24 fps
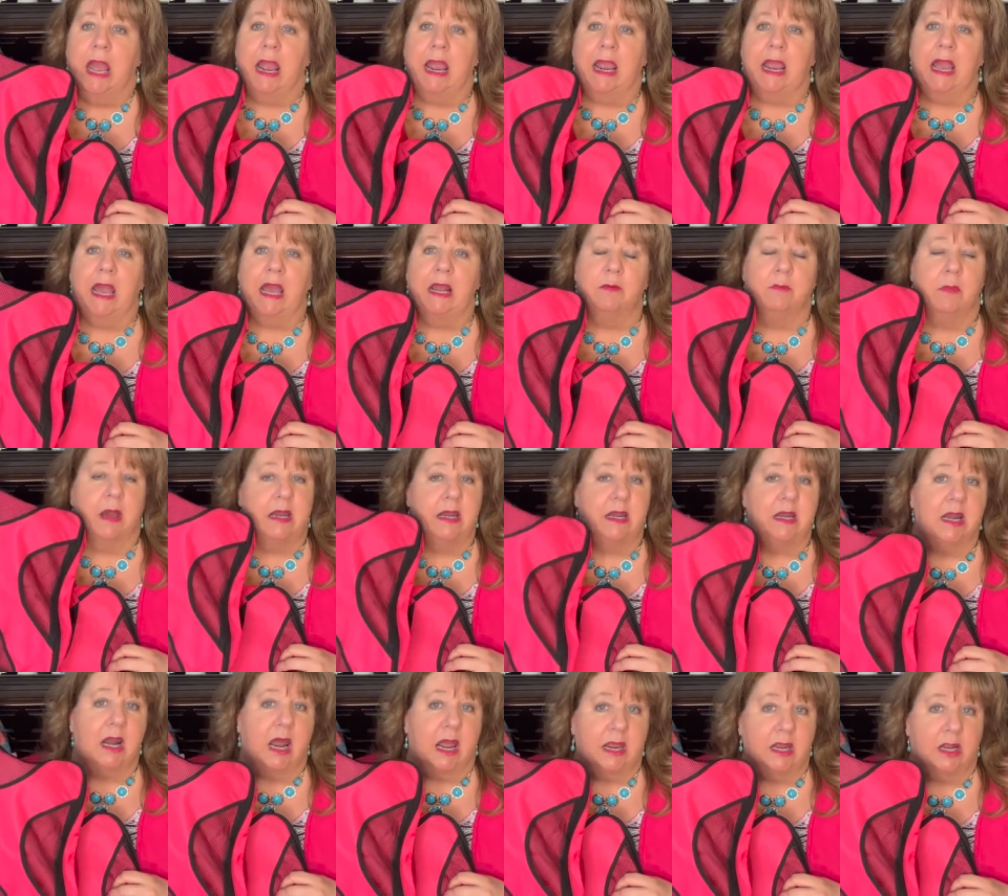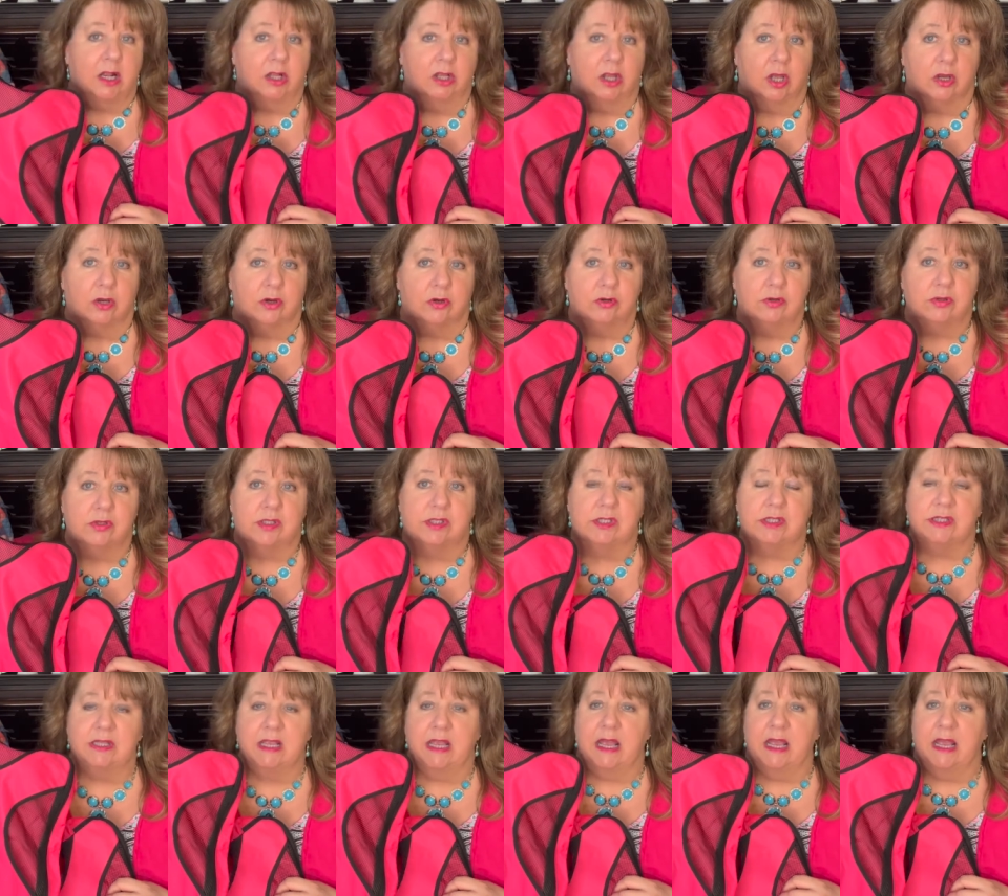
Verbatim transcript: and my night clothes